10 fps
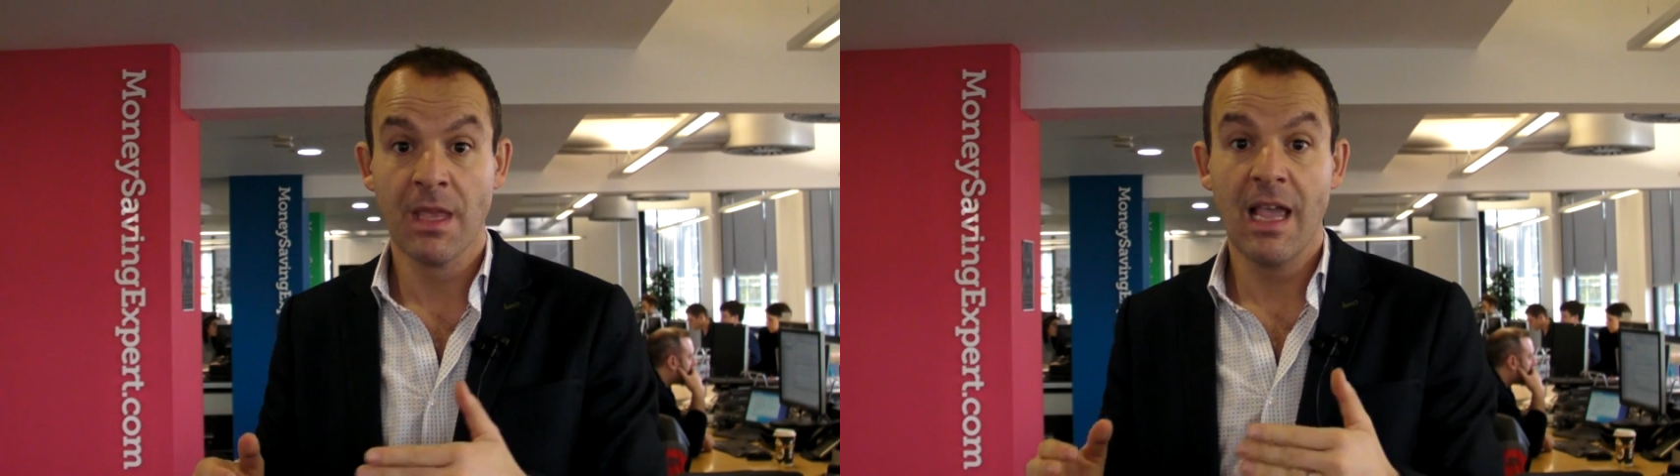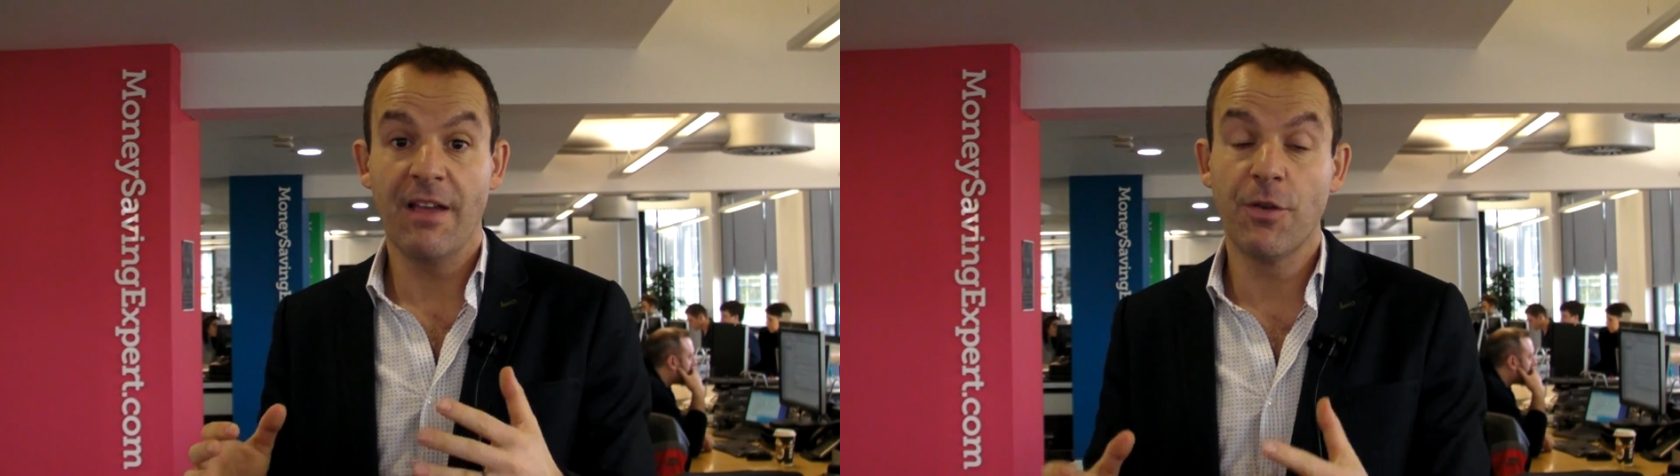
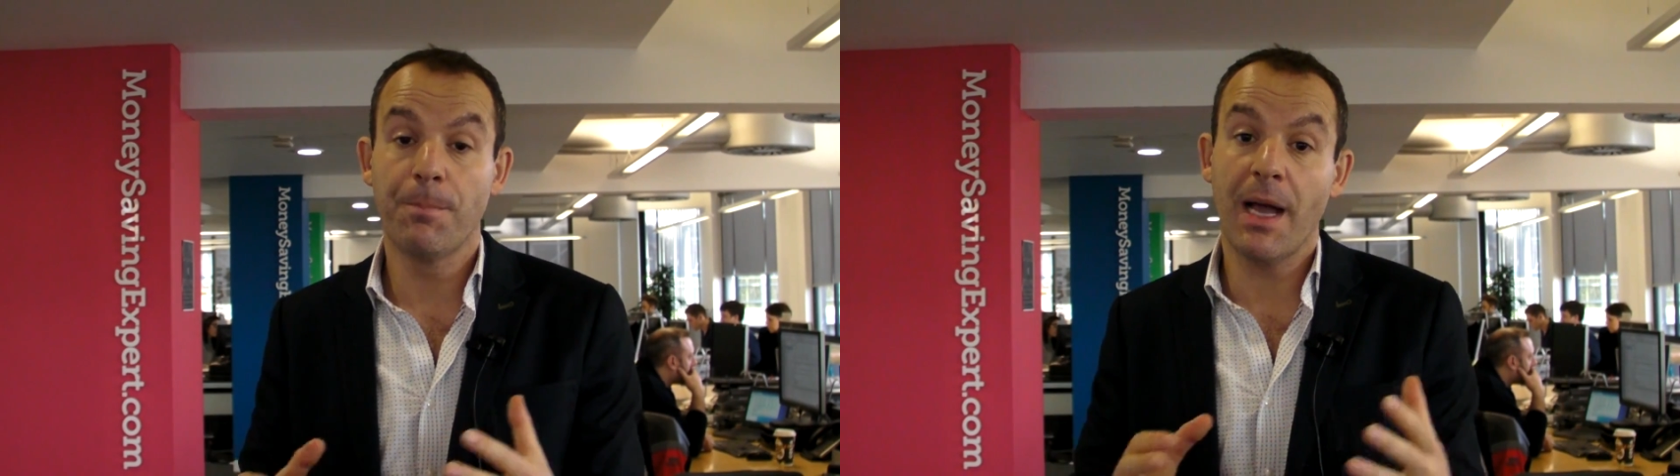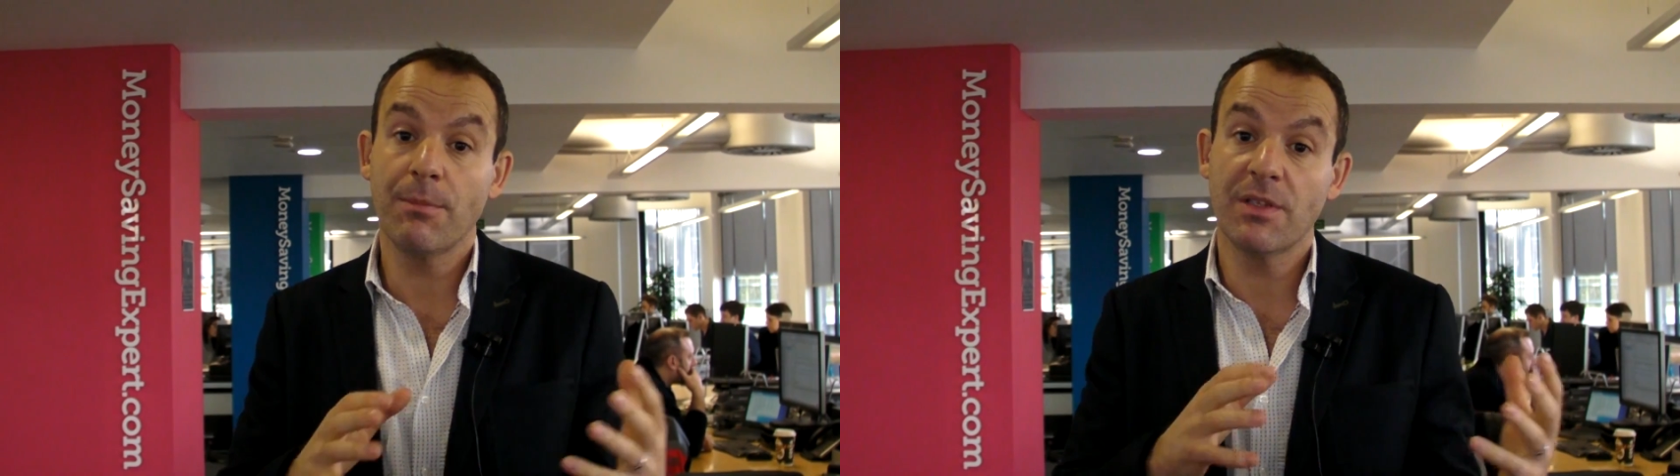If you're
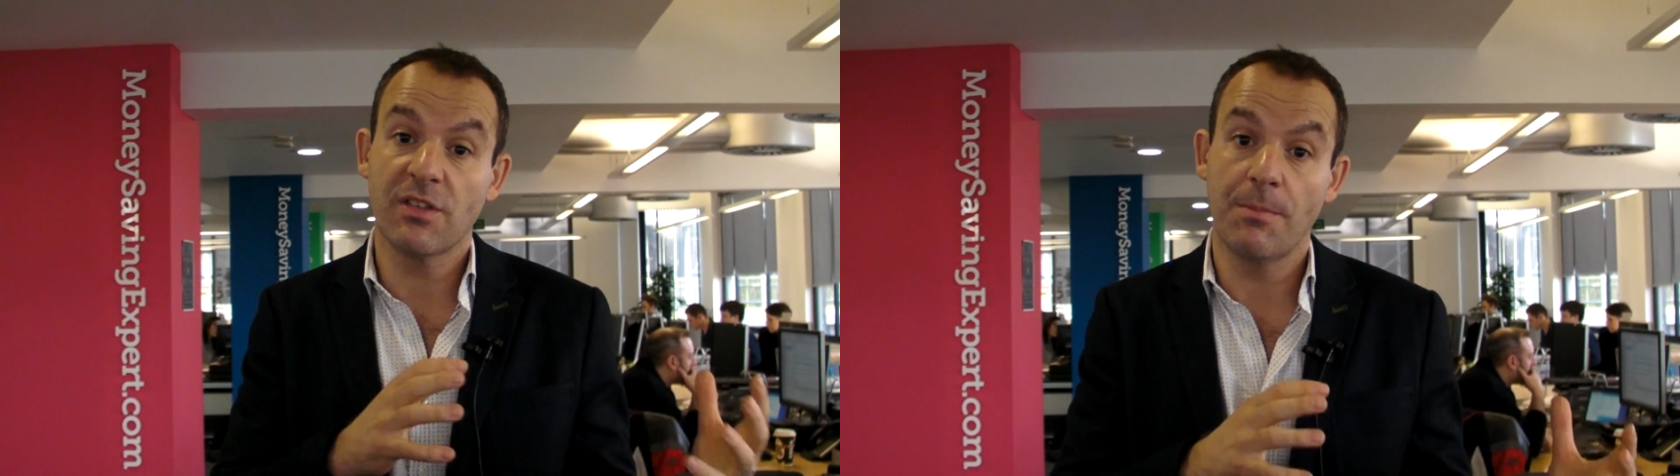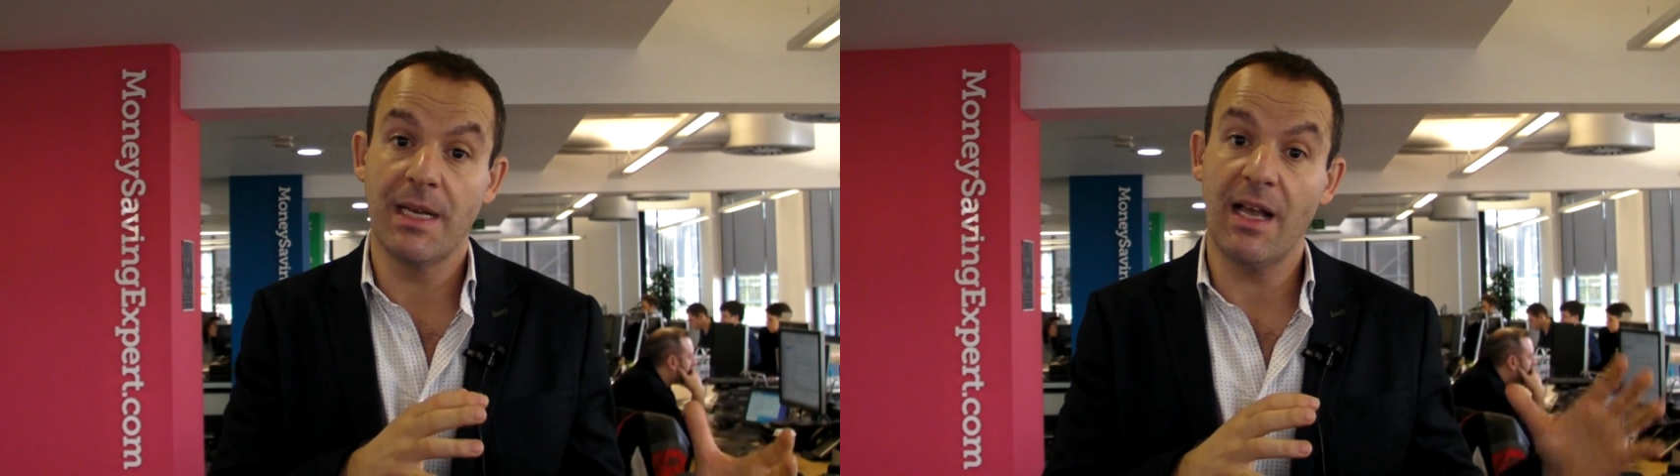buying with
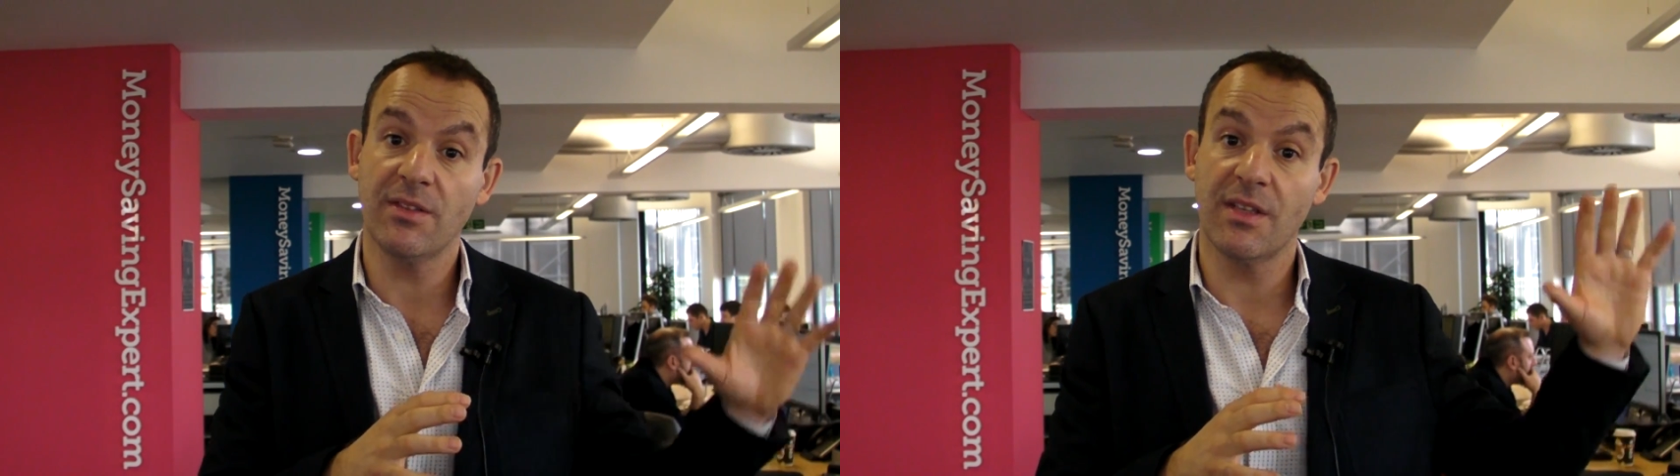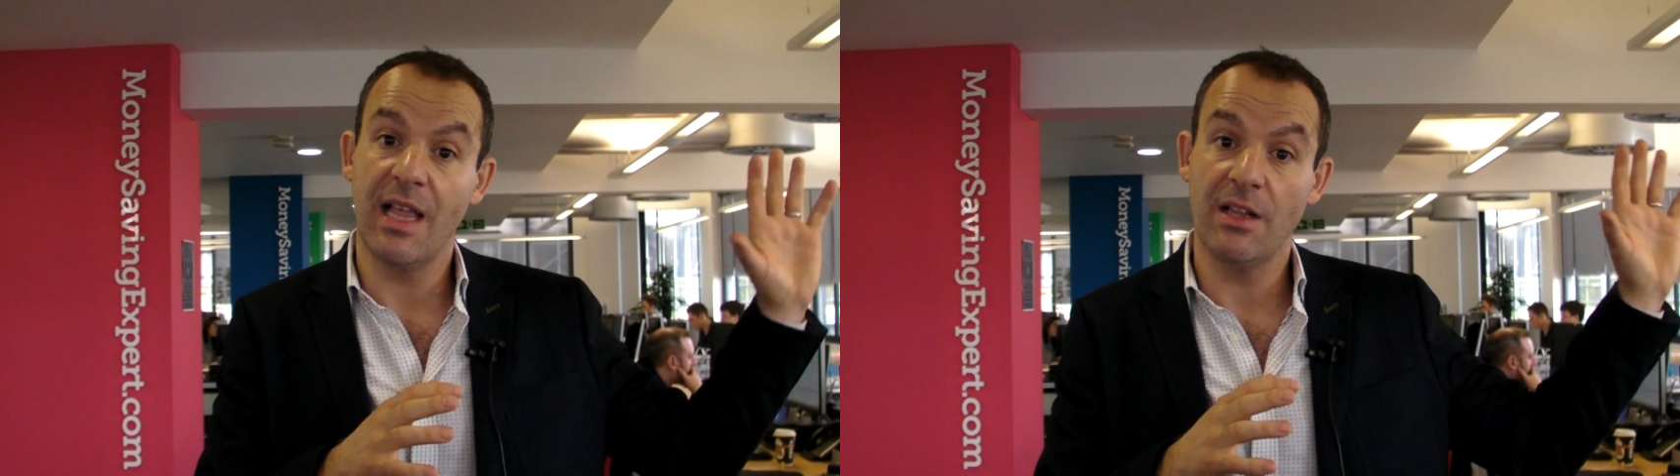someone else and